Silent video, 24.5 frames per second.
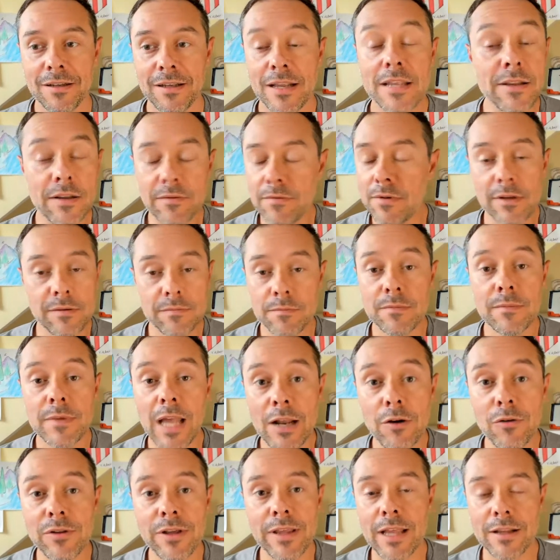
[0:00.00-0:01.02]

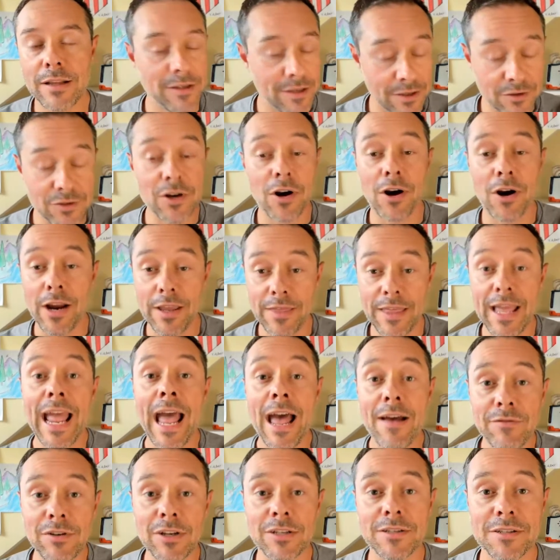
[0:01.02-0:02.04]
They
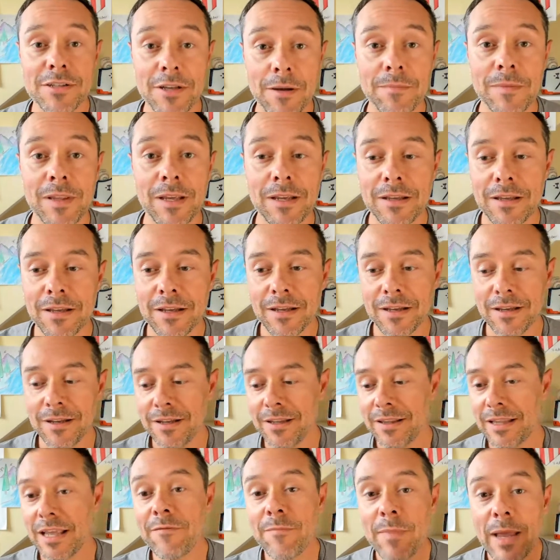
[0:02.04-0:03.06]
have done something.
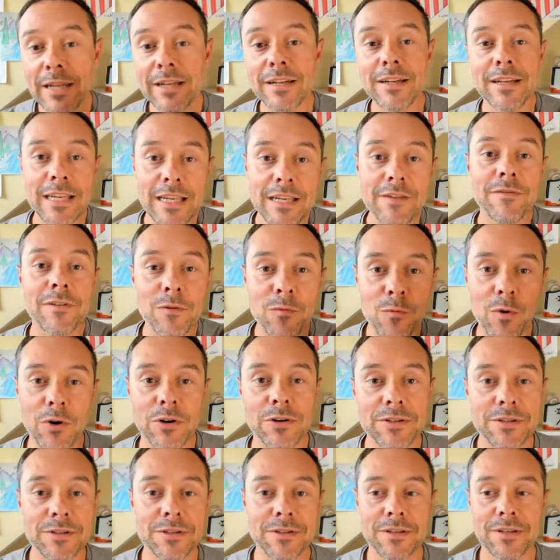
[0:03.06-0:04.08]
They've made it even
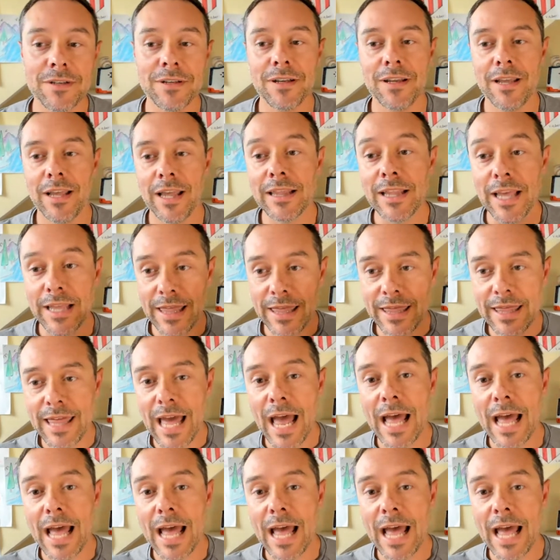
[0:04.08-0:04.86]
worse. And like,